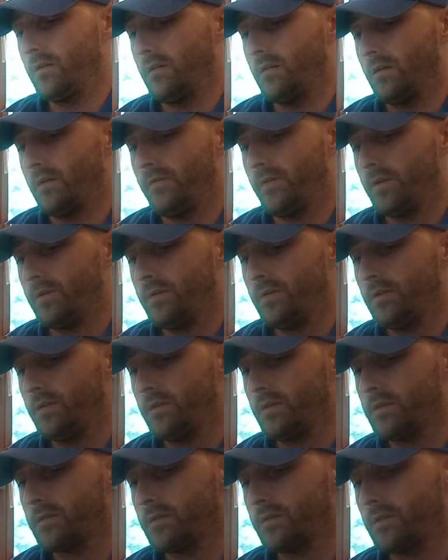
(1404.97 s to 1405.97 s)
Have I read
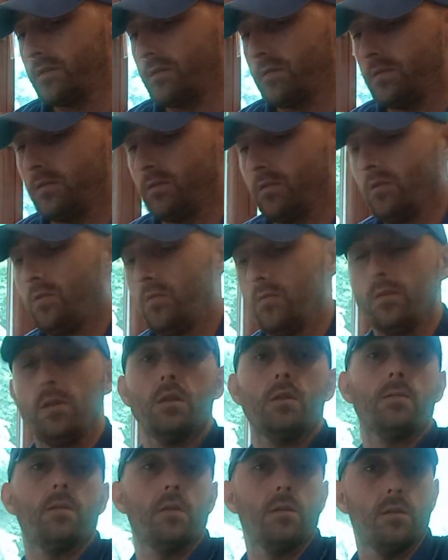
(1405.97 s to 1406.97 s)
this? No,
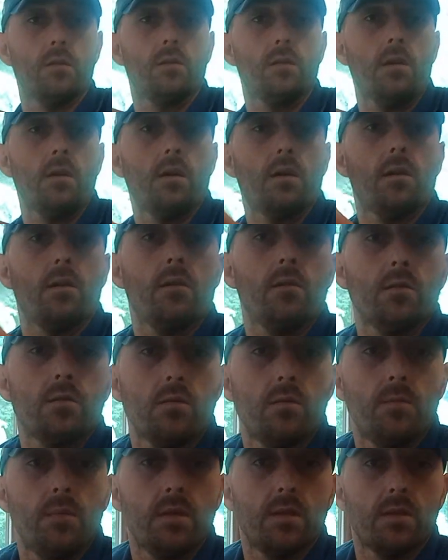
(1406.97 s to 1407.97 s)
this one, yeah, also
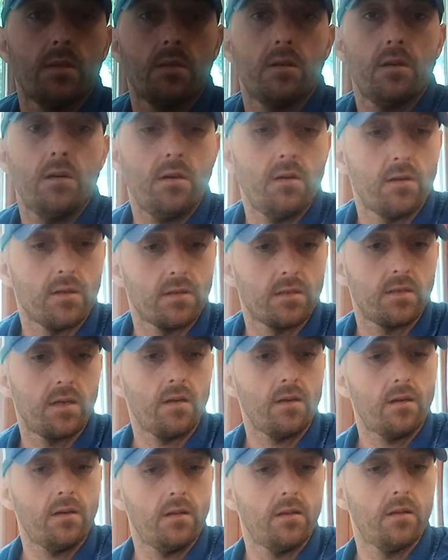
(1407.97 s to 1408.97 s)
means year, a
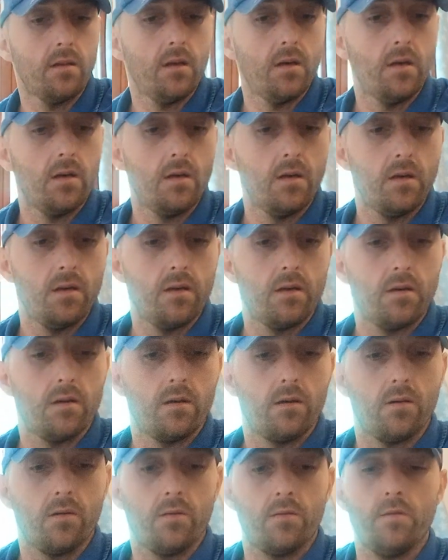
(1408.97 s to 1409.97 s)
cycle.
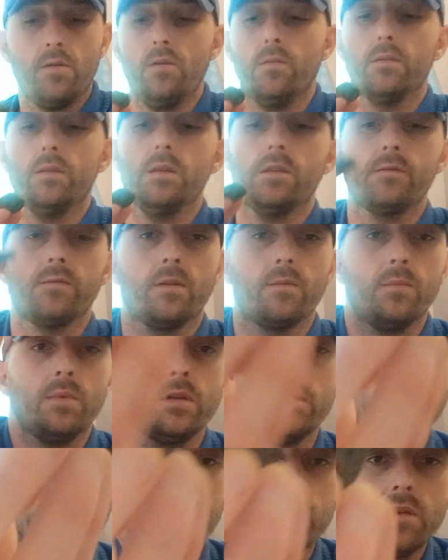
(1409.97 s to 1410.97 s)
Oh no, this one
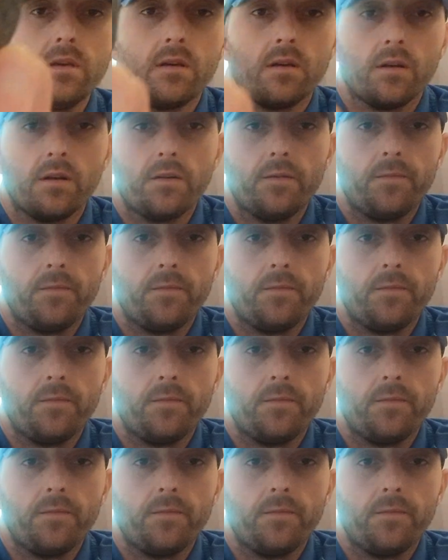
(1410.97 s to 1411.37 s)
means year.